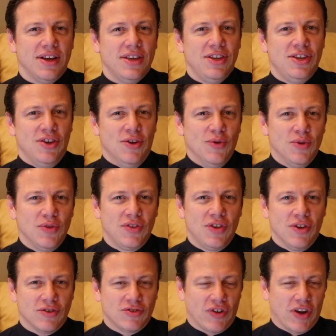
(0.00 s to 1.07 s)
use
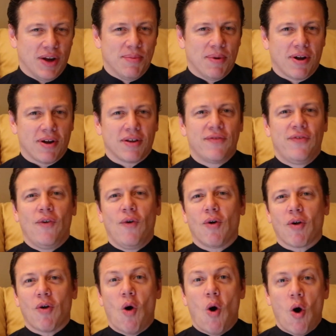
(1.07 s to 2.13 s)
your trademark
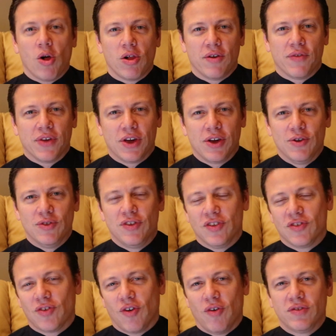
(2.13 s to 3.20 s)
for all of the goods
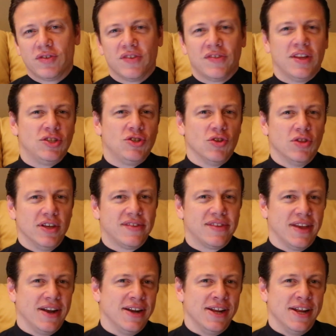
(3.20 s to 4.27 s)
and services that you
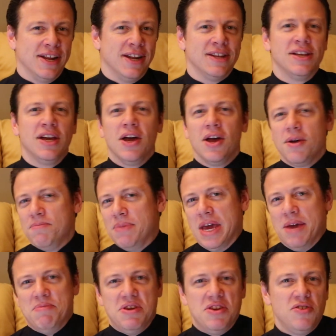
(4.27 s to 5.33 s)
listed in it,
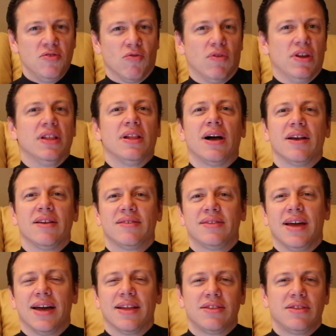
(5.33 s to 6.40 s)
maybe you realize
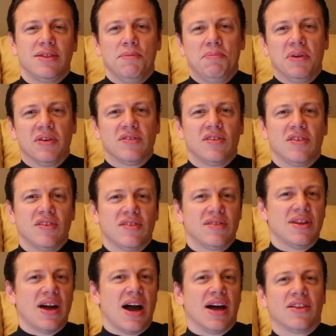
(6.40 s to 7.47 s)
that the business is
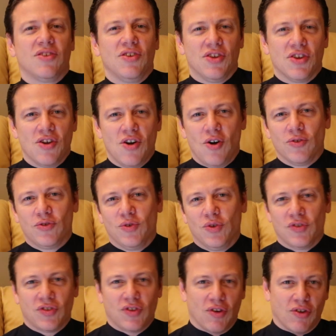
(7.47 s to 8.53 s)
not going to go to
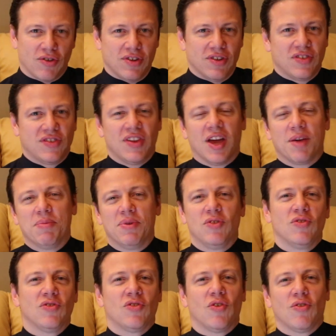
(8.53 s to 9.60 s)
a certain segment,
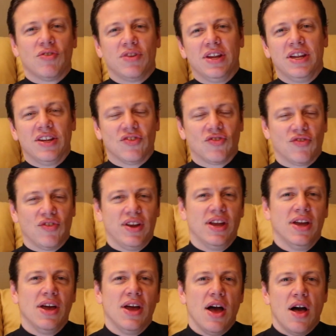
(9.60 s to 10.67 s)
to a certain industry,
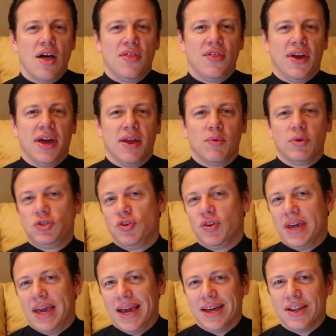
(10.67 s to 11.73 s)
then what you
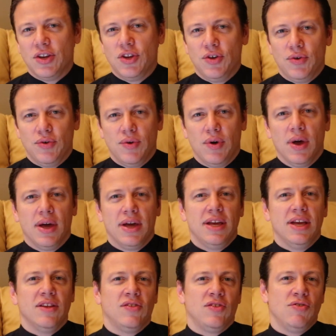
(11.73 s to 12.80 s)
can do
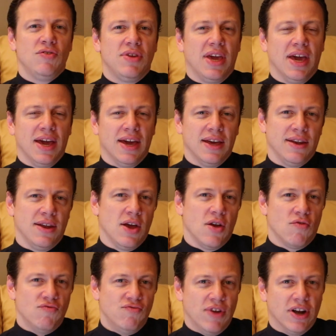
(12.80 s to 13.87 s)
is can
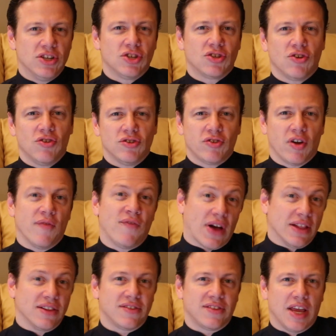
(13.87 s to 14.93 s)
register your trade,
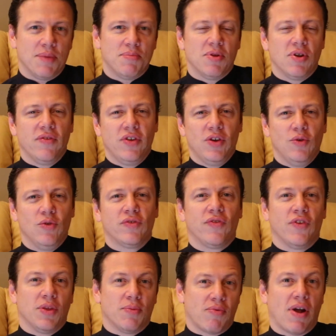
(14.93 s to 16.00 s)
file a statement of use
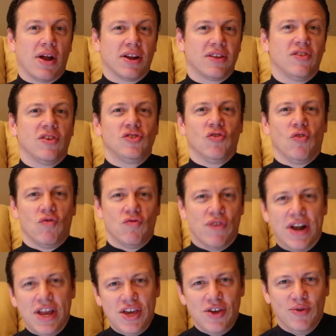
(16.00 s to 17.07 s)
for the products that you're
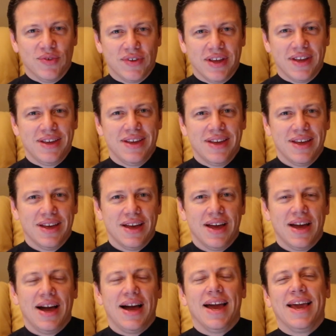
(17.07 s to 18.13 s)
already using,
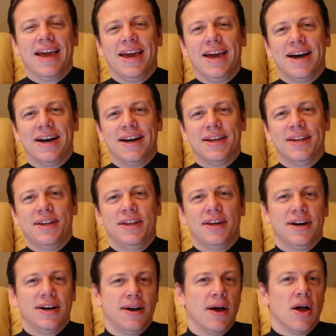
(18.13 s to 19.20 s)
and
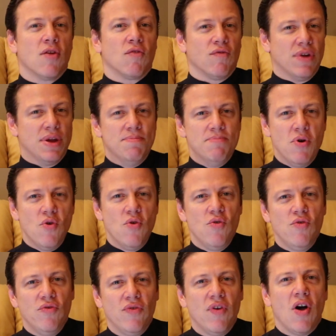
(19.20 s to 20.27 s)

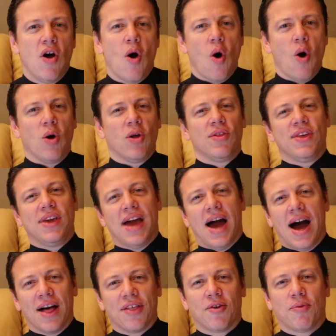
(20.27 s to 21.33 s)
remove all the
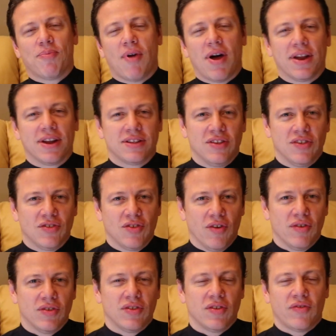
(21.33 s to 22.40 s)
other products and
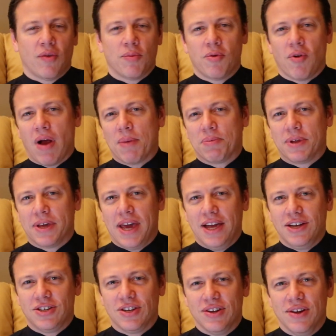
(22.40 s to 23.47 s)
services from your
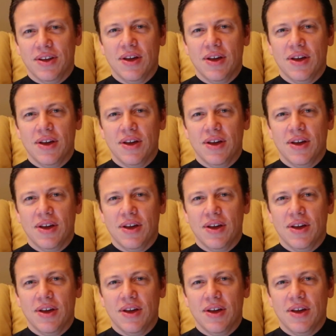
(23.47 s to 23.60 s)
application.